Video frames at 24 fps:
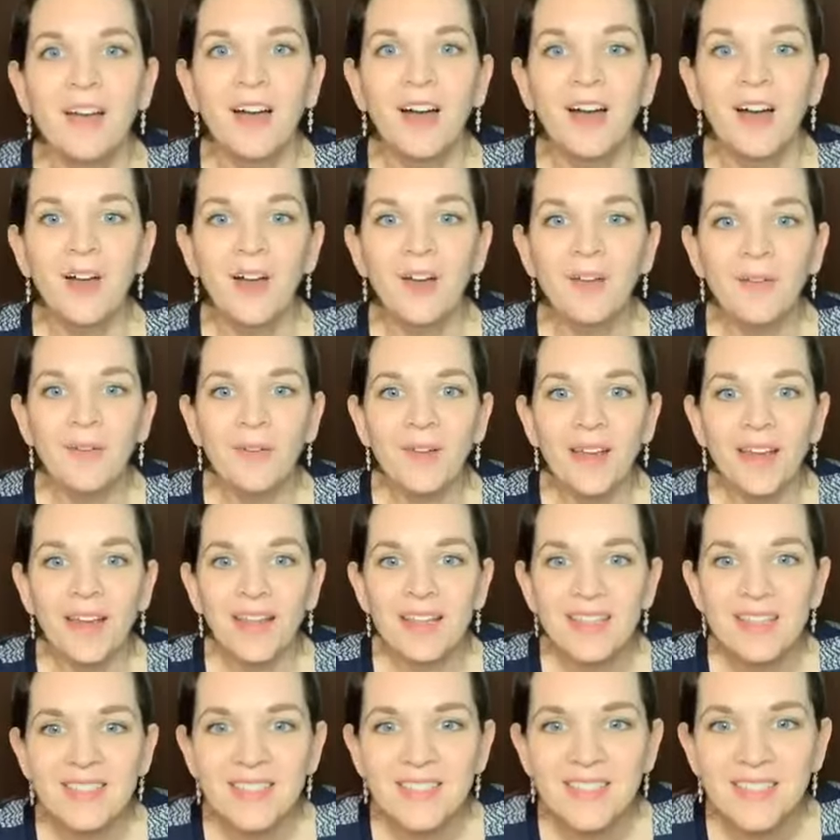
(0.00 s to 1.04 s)
All
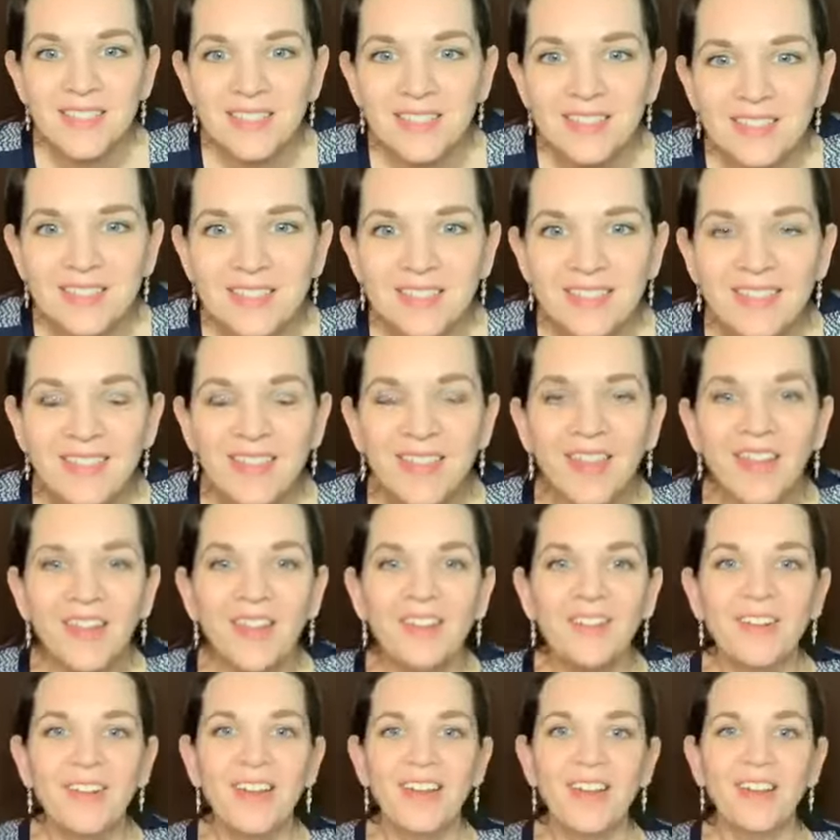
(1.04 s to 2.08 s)
right.
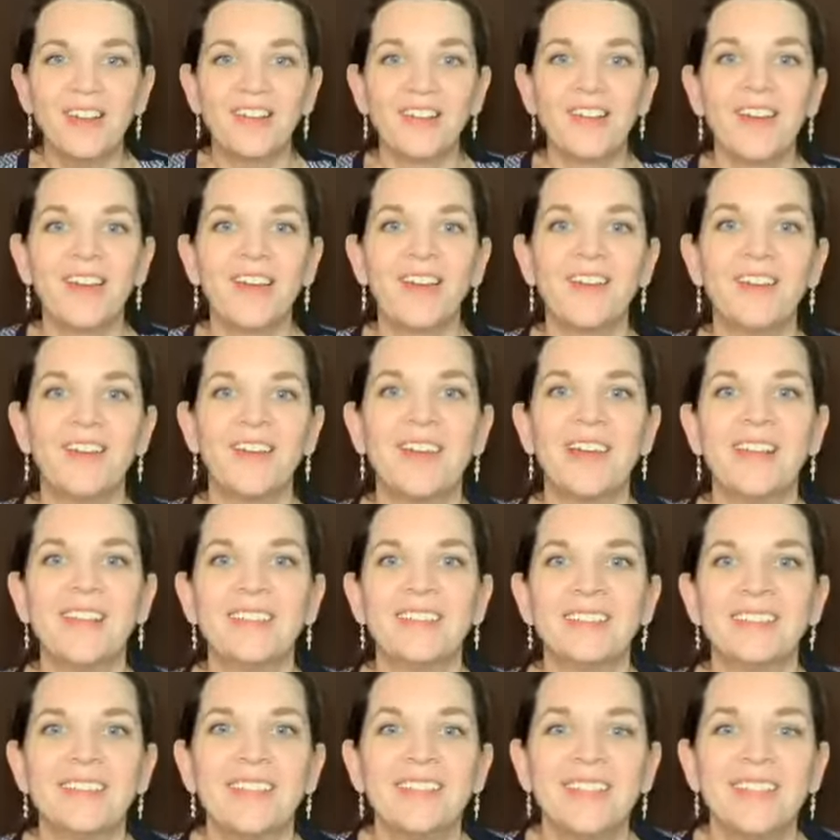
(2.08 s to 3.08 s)
All right, all right, all right.